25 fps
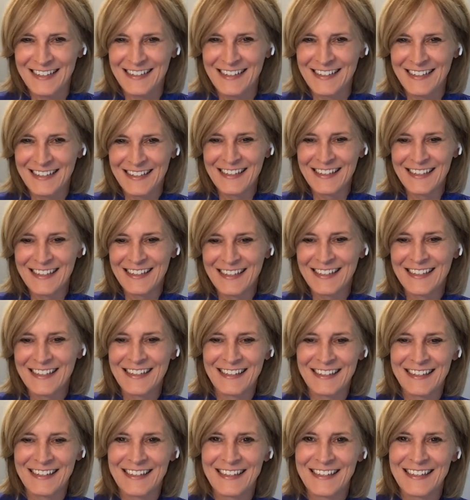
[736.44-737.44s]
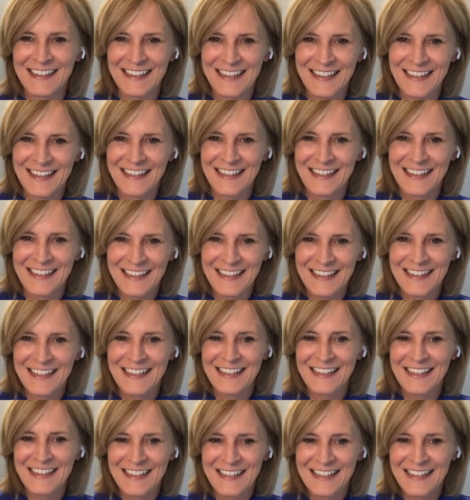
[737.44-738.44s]

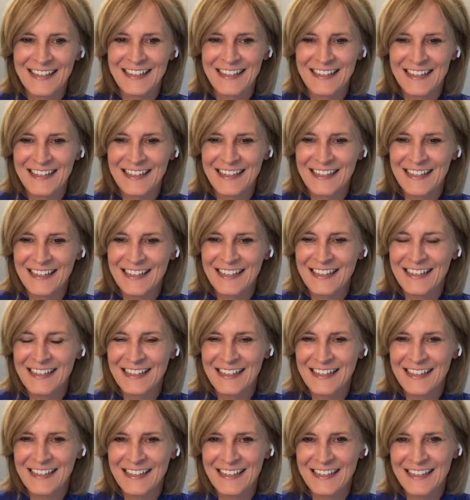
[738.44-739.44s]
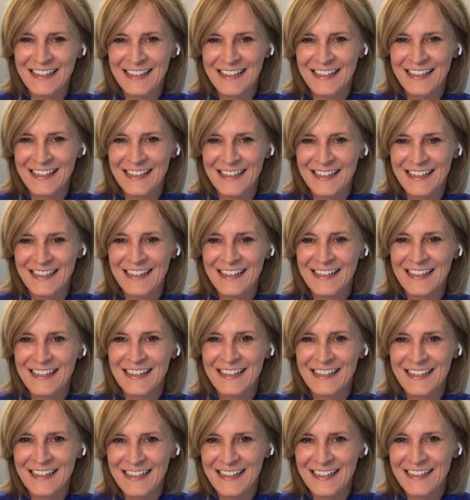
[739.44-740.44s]

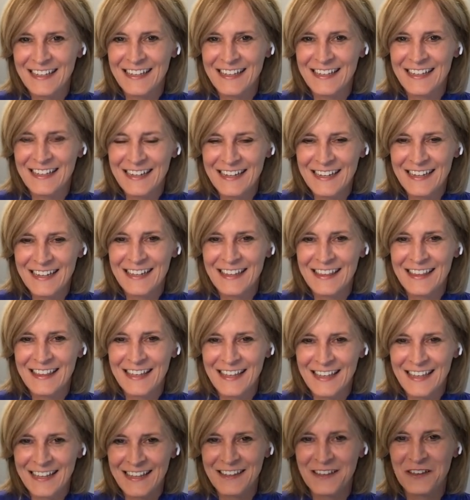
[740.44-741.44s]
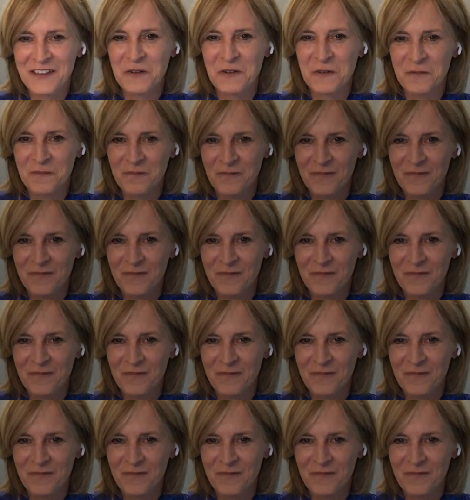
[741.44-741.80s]
No words are spoken by the person on screen.